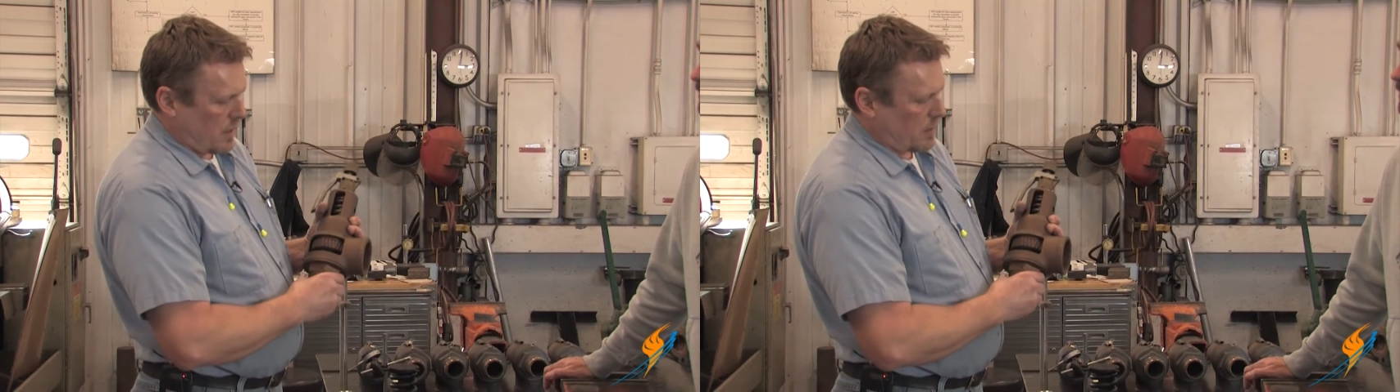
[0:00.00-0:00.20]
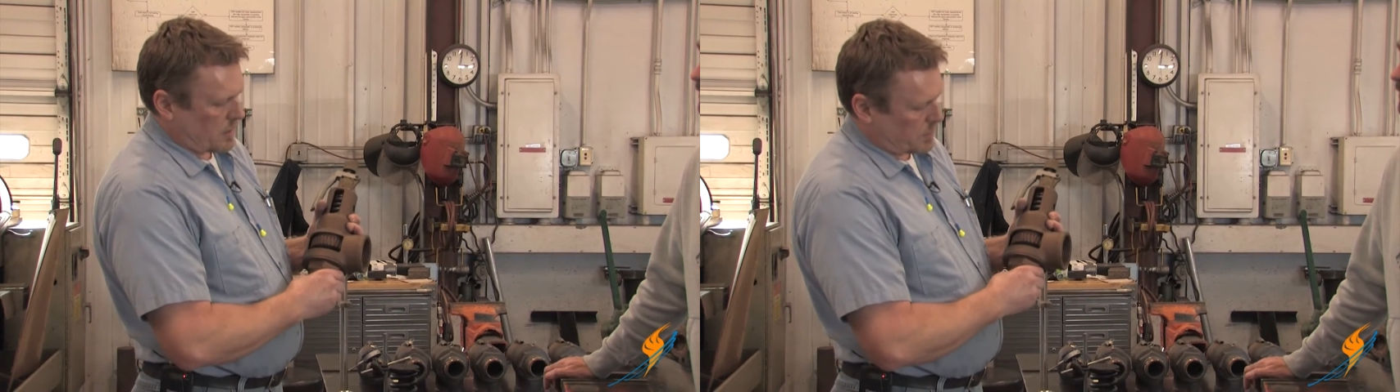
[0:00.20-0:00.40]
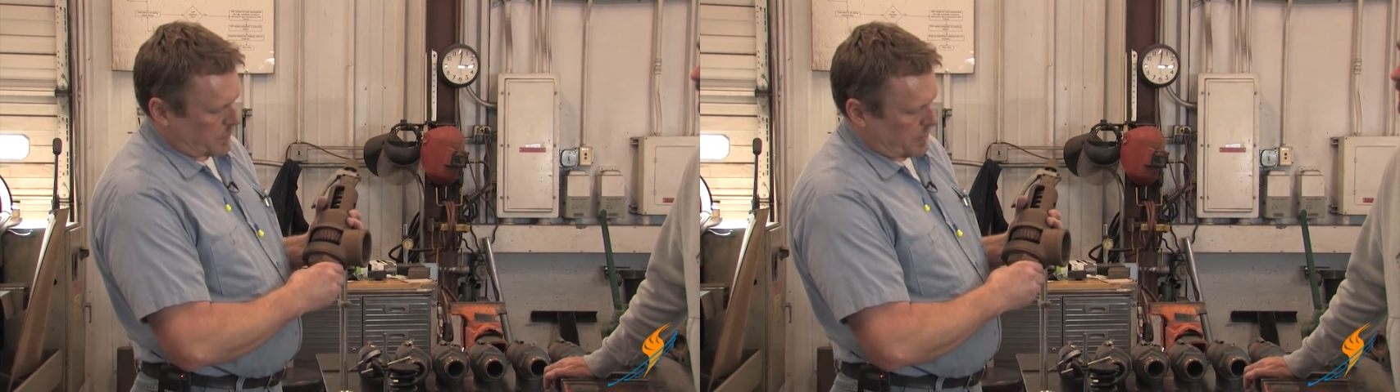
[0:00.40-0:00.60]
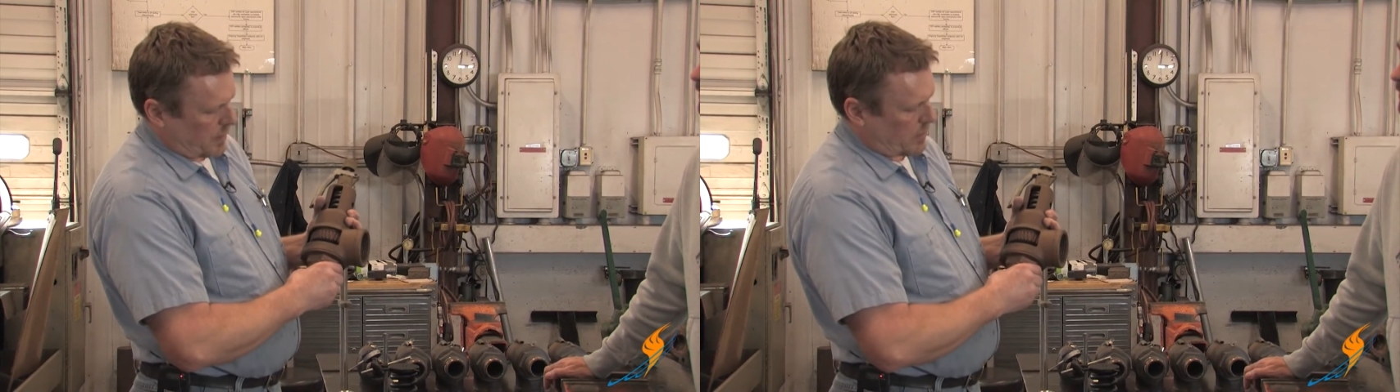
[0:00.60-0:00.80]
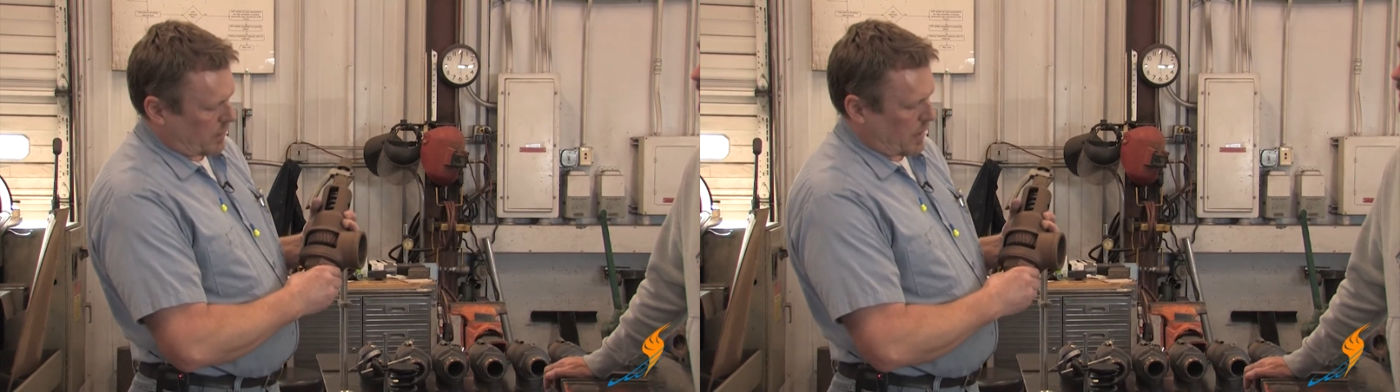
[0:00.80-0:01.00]
on this
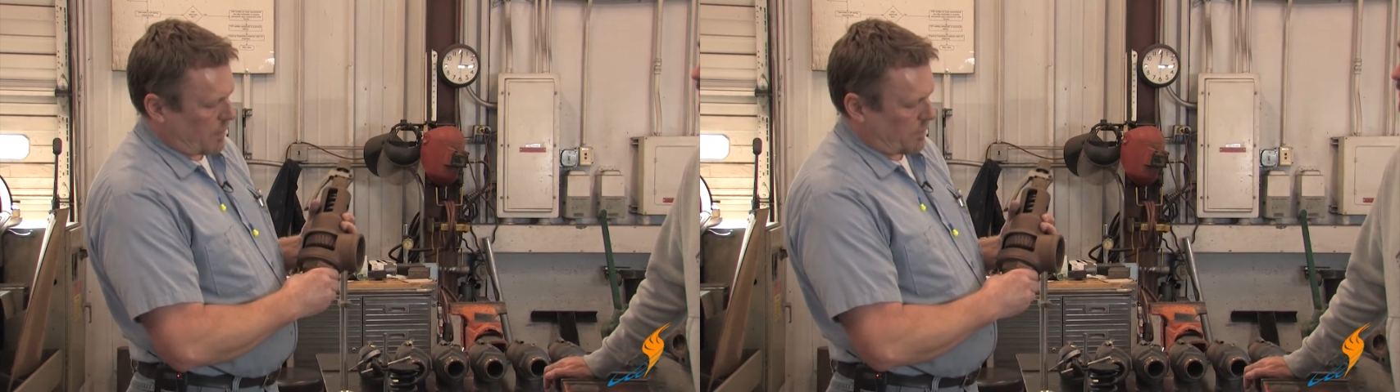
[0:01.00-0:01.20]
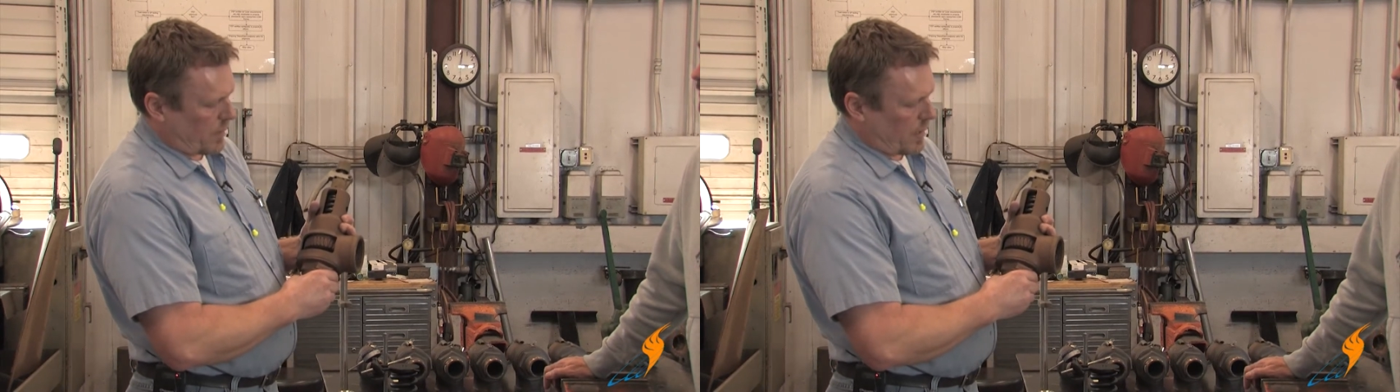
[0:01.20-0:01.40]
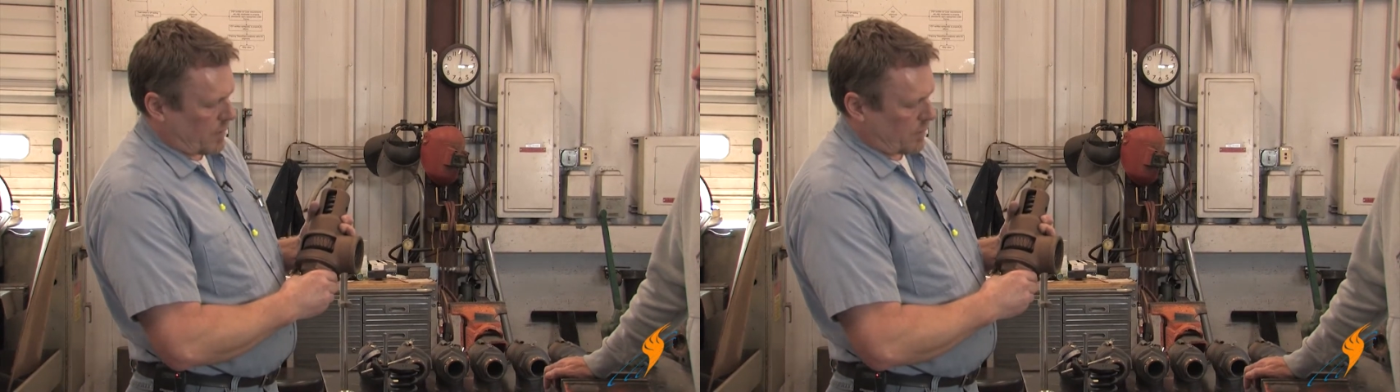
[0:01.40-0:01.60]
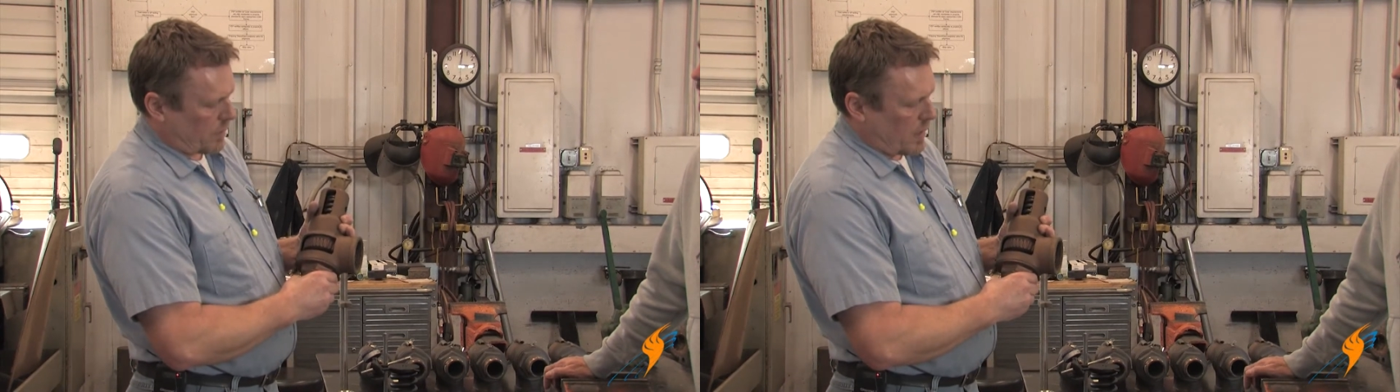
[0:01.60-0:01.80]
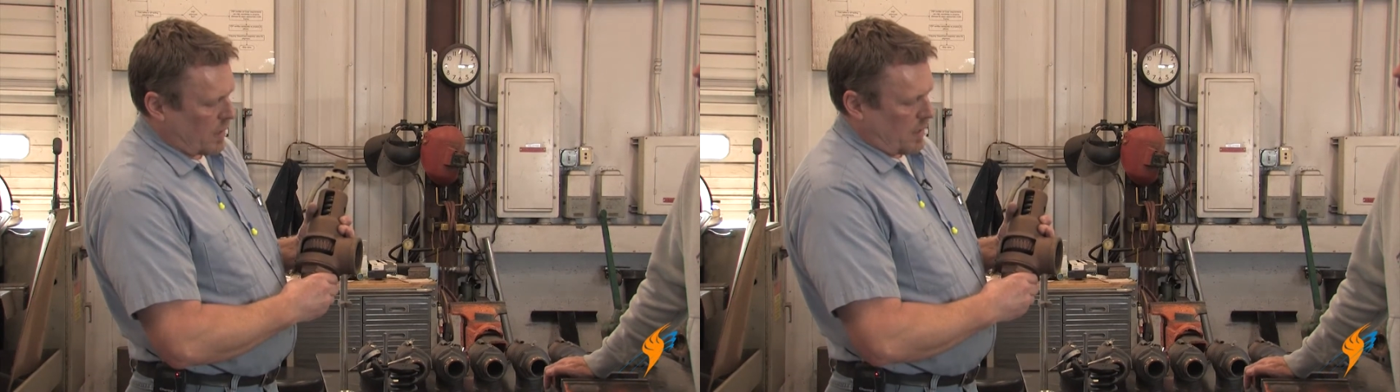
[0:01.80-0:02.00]
particular kind of valve.